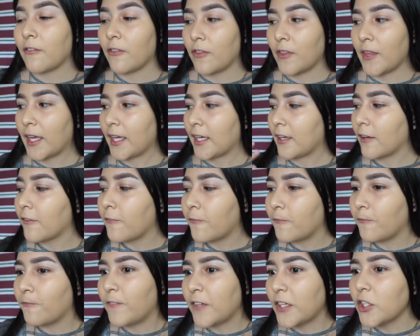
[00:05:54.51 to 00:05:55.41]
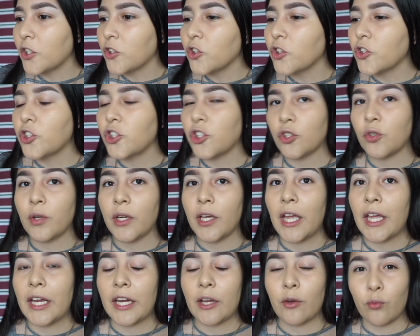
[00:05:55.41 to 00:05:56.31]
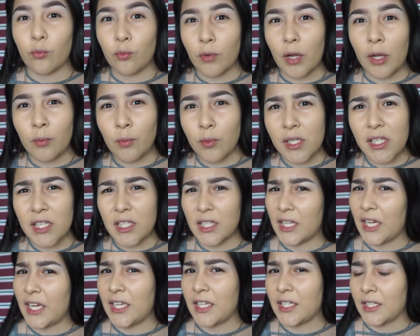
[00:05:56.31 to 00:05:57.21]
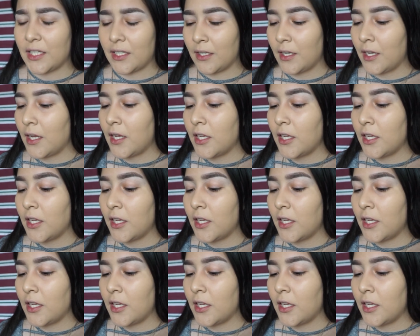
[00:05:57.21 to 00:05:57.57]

like feel to it, and I really like it.